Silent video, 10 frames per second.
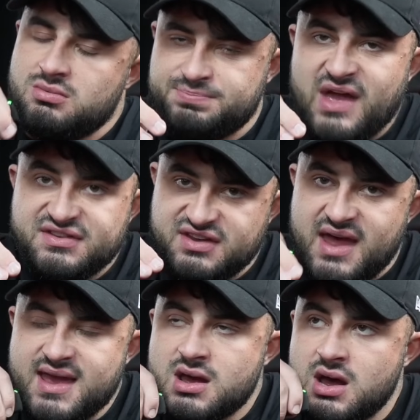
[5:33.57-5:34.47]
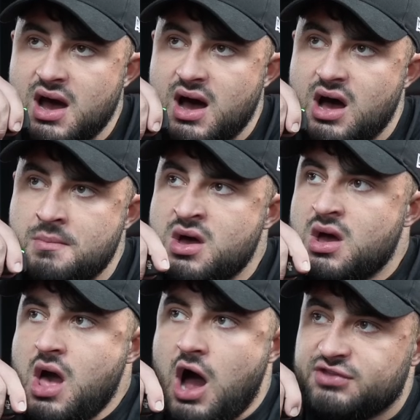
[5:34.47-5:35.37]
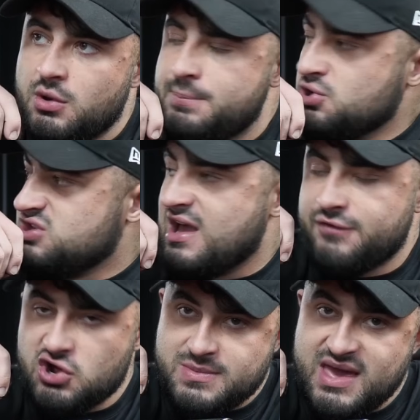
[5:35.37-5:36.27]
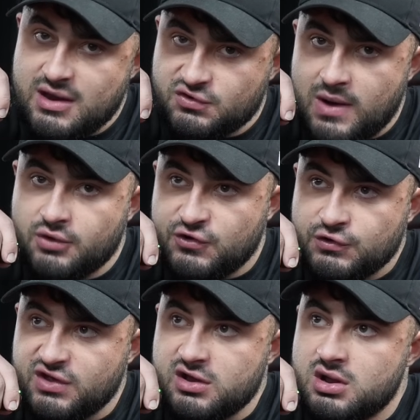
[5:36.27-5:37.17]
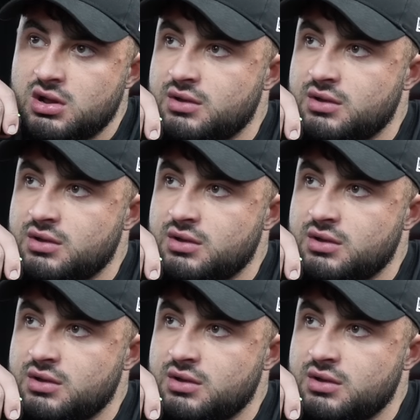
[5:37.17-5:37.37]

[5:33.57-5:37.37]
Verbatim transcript: density day, um, I don't want to push leg volume here as well too soon.